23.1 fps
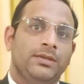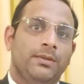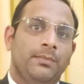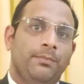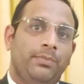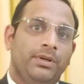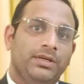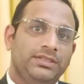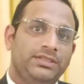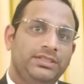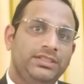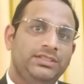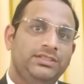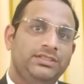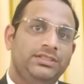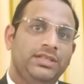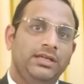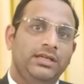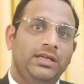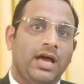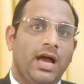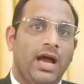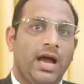Persistent
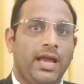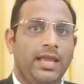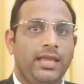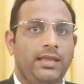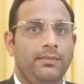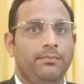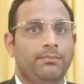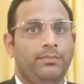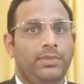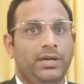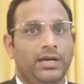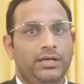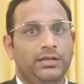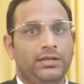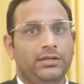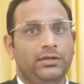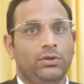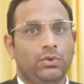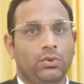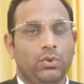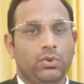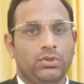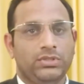high blood
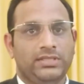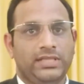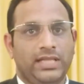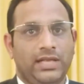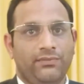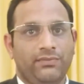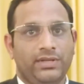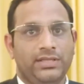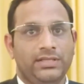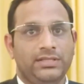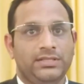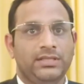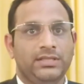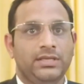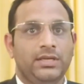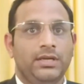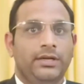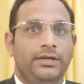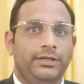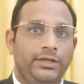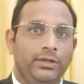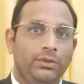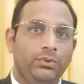glucose levels
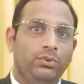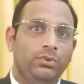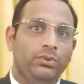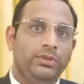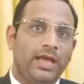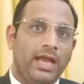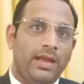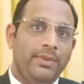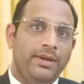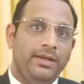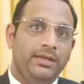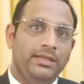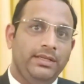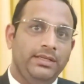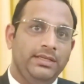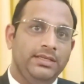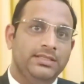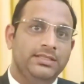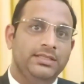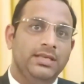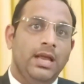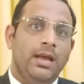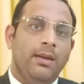due to diabetes
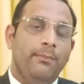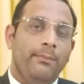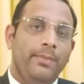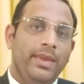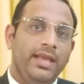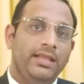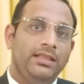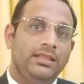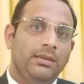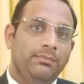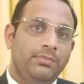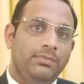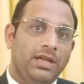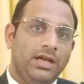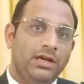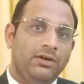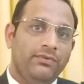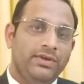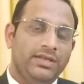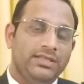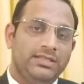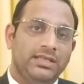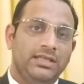make the blood
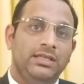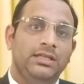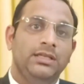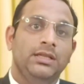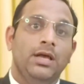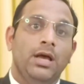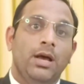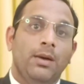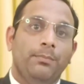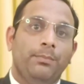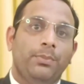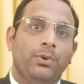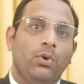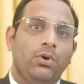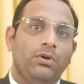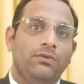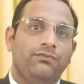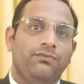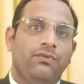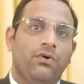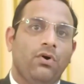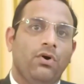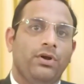vessel prone
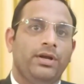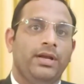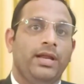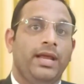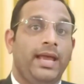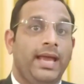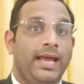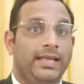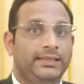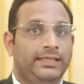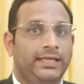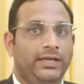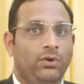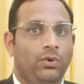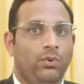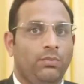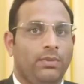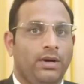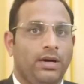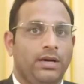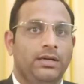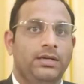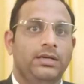for atheroma.
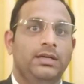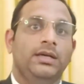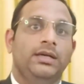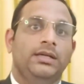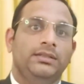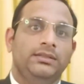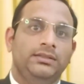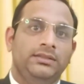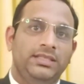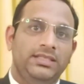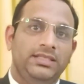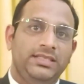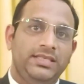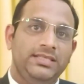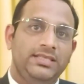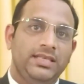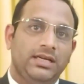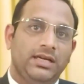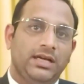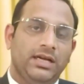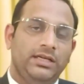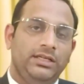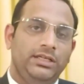This is a
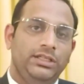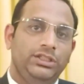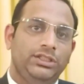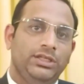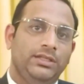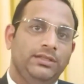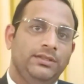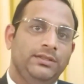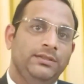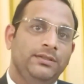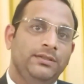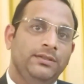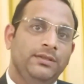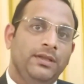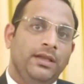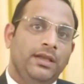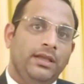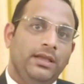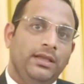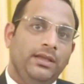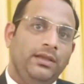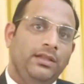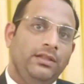condition
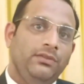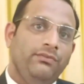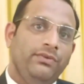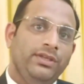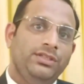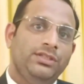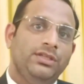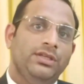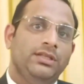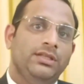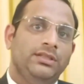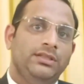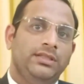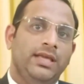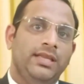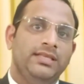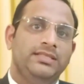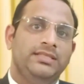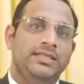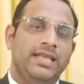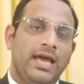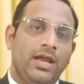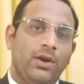in which there is
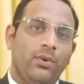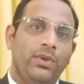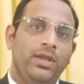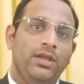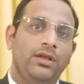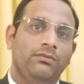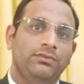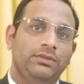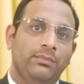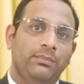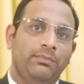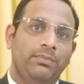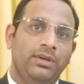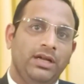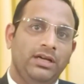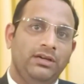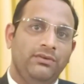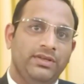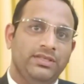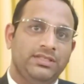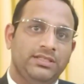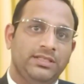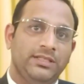narrowing of the blood
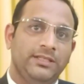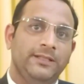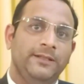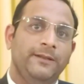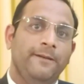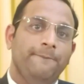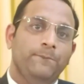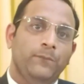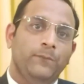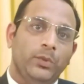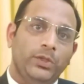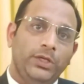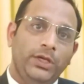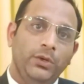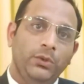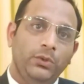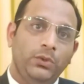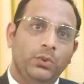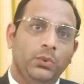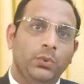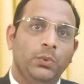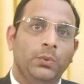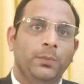vessel due
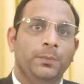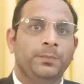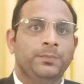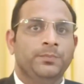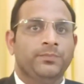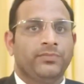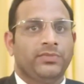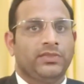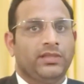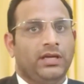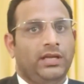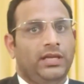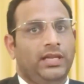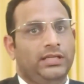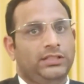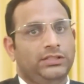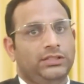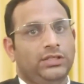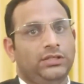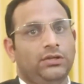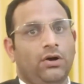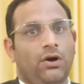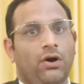to
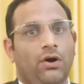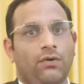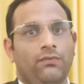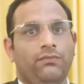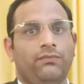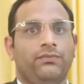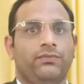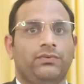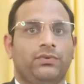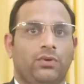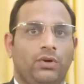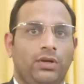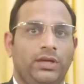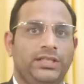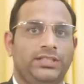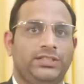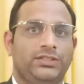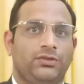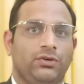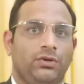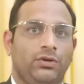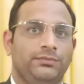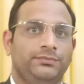collection of
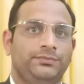cholesterol.